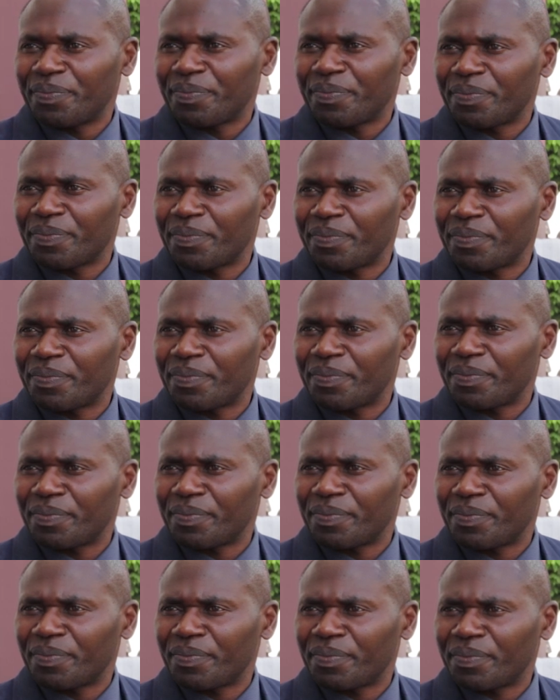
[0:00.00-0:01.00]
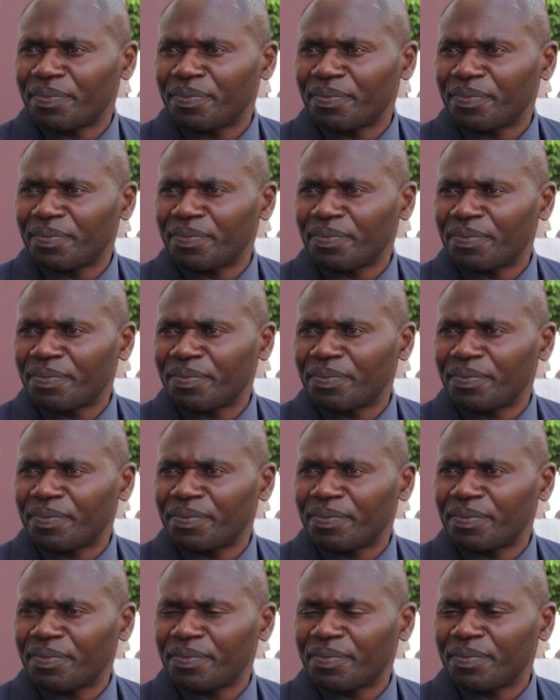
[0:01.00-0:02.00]

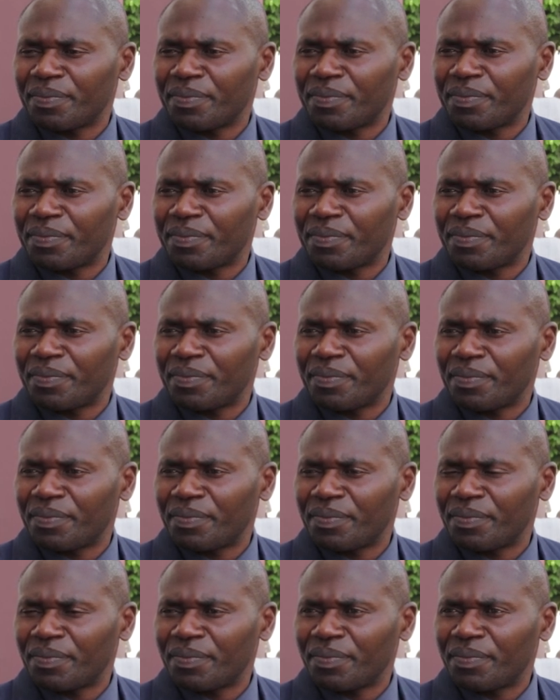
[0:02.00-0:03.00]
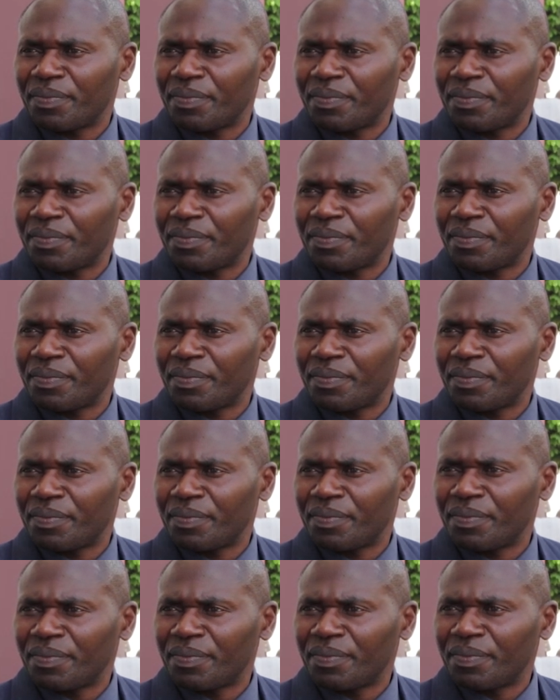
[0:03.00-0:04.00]

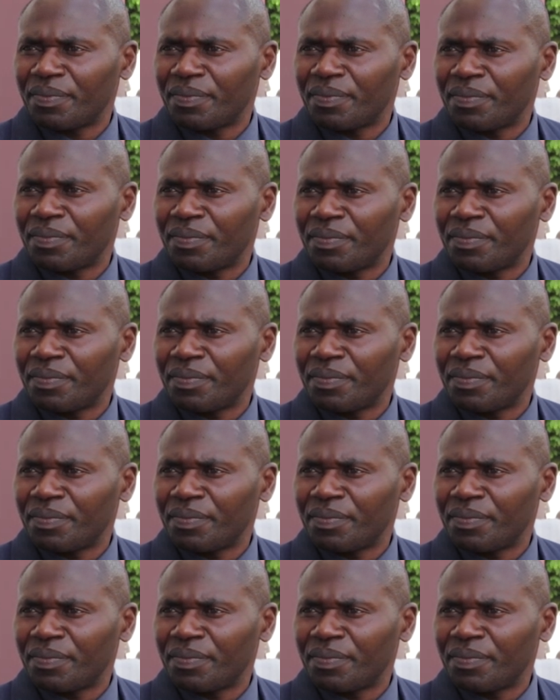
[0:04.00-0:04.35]
(silent)